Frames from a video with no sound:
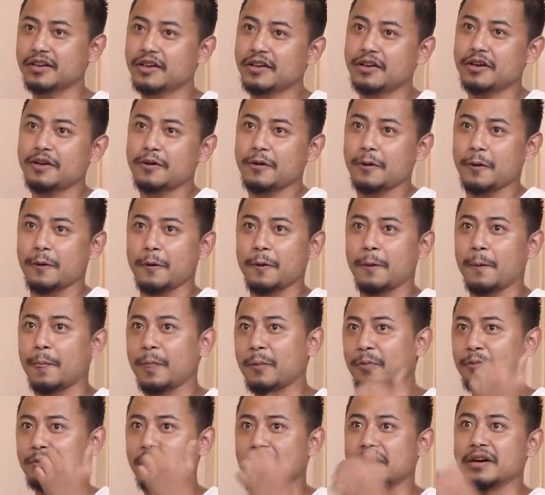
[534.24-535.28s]
like
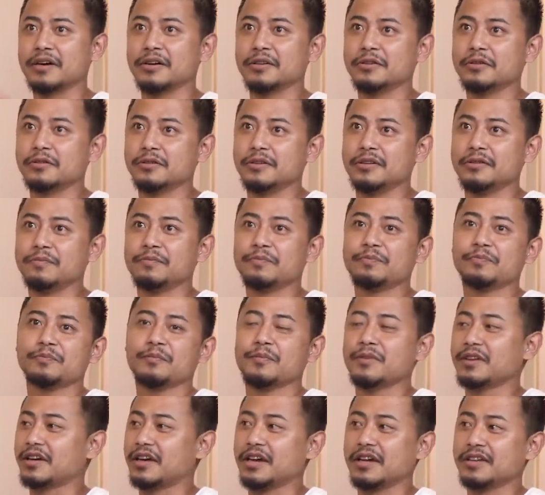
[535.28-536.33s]
bahar do
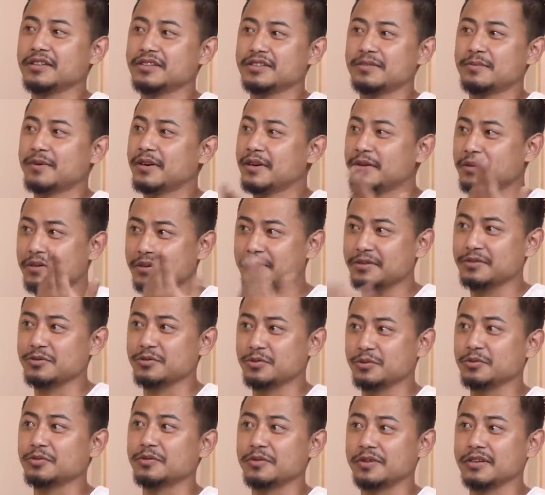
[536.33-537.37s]
guns private
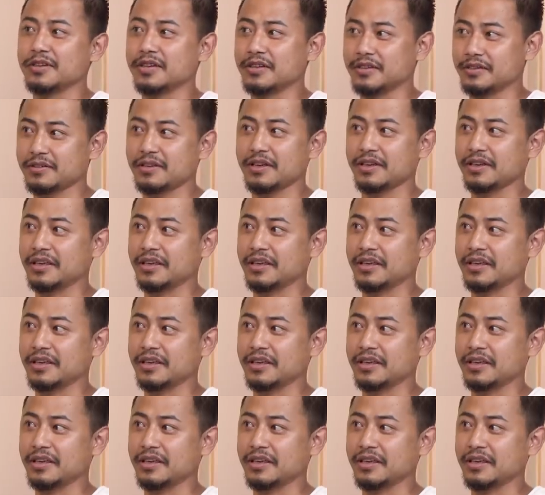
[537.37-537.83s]
shoot kurina